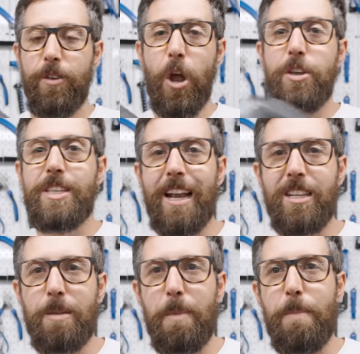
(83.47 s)
No
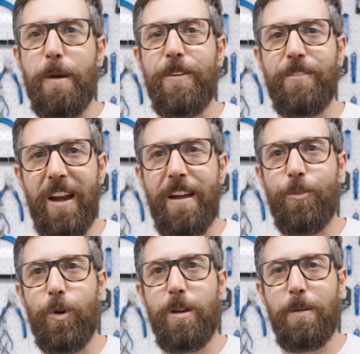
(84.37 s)
saddles can be perfect for
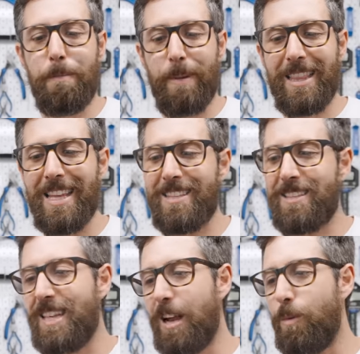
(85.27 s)
everyone, but this is
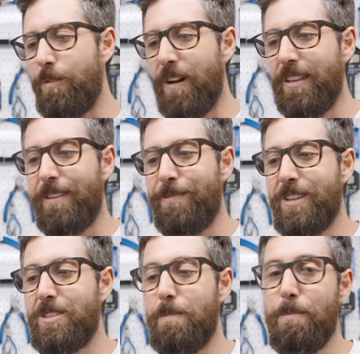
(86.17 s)
a saddle we find that
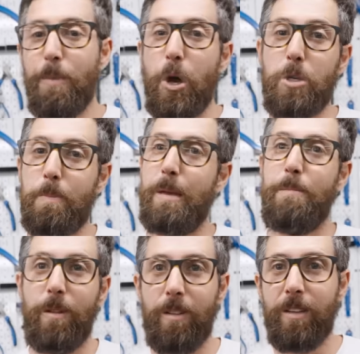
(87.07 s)
fits most
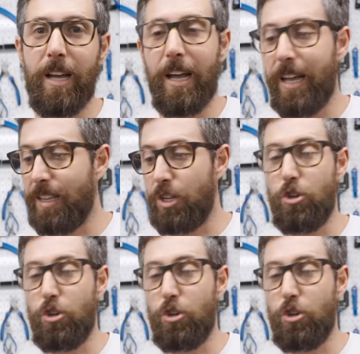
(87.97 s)
people in the